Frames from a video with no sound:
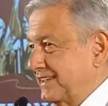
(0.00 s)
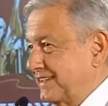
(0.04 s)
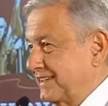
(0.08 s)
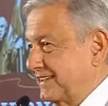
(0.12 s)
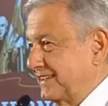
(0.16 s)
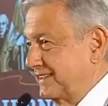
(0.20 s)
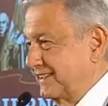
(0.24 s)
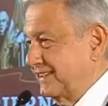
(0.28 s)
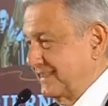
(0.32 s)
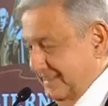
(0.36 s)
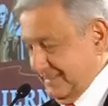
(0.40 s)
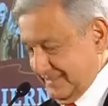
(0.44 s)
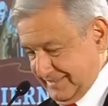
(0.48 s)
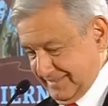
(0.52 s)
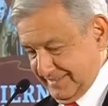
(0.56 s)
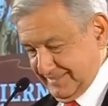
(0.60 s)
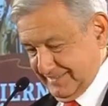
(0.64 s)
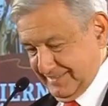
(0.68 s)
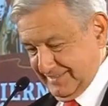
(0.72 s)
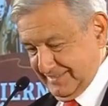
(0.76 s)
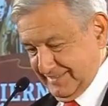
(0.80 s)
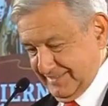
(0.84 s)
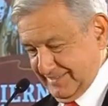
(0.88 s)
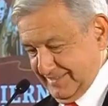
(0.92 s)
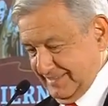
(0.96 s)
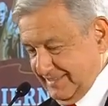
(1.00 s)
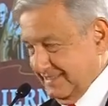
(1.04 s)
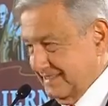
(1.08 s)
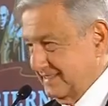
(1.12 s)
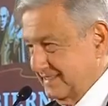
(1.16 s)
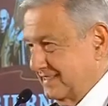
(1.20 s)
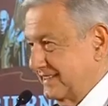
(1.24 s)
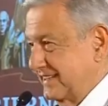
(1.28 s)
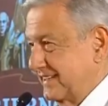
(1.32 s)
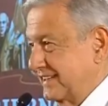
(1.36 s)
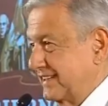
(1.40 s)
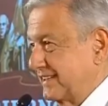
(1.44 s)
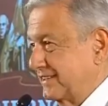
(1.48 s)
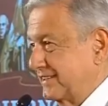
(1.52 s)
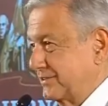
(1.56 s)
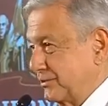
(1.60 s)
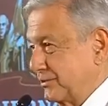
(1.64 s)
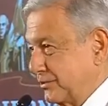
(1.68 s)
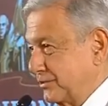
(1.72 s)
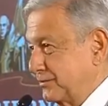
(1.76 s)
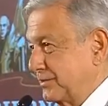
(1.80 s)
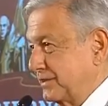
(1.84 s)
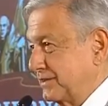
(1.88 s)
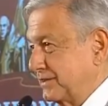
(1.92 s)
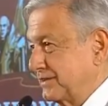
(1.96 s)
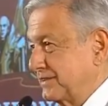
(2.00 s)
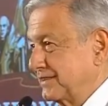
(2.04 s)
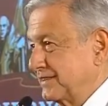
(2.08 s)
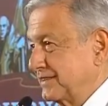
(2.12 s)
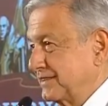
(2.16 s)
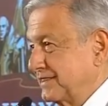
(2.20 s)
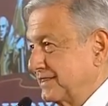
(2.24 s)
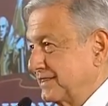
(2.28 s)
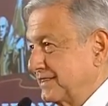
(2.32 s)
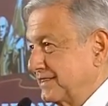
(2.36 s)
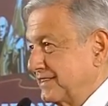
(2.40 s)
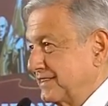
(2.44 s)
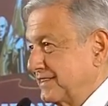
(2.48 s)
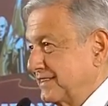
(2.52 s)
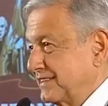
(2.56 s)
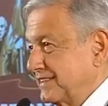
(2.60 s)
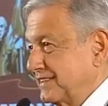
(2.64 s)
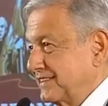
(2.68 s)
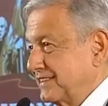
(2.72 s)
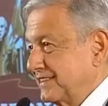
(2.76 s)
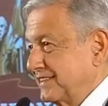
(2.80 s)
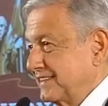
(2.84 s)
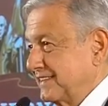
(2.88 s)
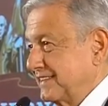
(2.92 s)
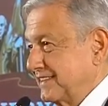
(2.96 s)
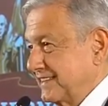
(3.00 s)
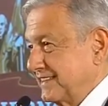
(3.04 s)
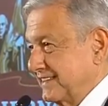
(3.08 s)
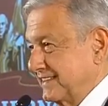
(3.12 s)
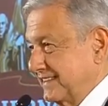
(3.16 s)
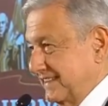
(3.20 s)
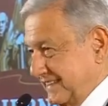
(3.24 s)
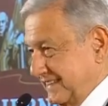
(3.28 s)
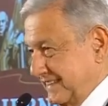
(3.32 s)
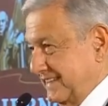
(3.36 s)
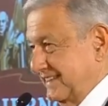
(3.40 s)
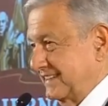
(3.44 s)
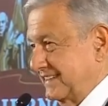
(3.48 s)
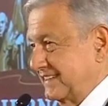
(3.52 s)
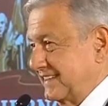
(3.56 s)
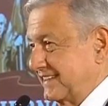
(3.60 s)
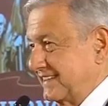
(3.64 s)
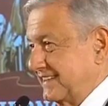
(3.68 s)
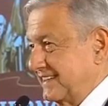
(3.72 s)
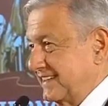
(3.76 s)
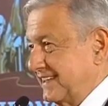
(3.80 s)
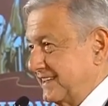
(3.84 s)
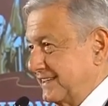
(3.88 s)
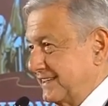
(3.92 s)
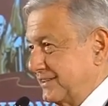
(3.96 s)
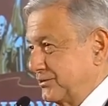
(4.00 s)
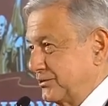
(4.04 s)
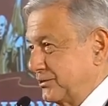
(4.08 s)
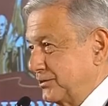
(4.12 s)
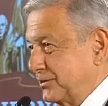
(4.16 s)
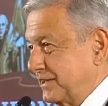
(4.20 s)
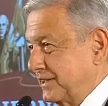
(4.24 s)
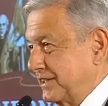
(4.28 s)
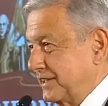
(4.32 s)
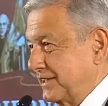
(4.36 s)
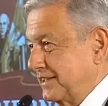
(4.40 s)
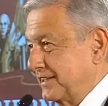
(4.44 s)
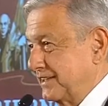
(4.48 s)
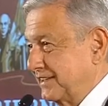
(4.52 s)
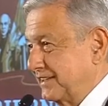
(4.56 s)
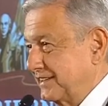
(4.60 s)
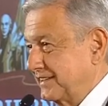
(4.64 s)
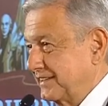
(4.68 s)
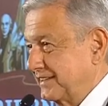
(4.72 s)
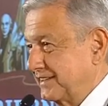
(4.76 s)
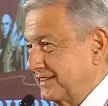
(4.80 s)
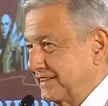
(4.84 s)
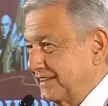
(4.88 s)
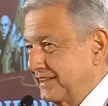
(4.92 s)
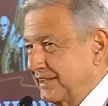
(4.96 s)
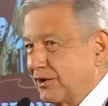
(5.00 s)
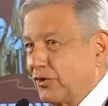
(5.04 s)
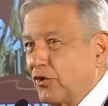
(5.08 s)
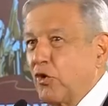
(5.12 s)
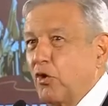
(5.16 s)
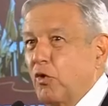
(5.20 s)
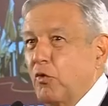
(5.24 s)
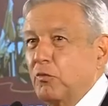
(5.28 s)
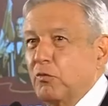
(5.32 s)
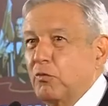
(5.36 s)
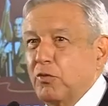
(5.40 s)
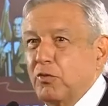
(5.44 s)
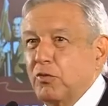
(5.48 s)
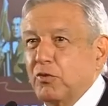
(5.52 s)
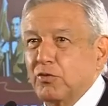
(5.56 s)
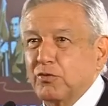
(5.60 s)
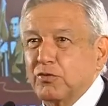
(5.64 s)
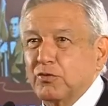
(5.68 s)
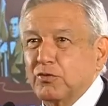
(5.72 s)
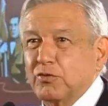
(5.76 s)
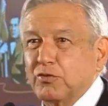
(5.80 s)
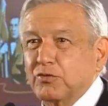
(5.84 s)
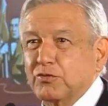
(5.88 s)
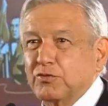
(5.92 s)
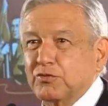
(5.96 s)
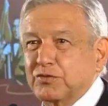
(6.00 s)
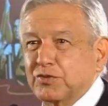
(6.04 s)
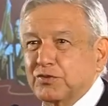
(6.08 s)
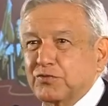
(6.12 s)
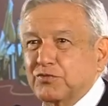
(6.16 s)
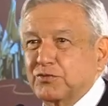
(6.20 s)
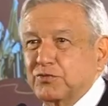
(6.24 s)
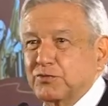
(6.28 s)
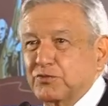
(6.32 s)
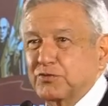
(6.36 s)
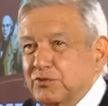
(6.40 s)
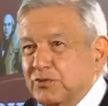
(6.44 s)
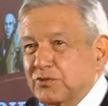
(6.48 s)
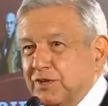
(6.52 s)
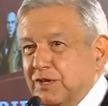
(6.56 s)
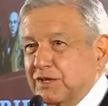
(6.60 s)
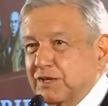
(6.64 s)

Speaking of of Los Lomas, it's interesting the story of how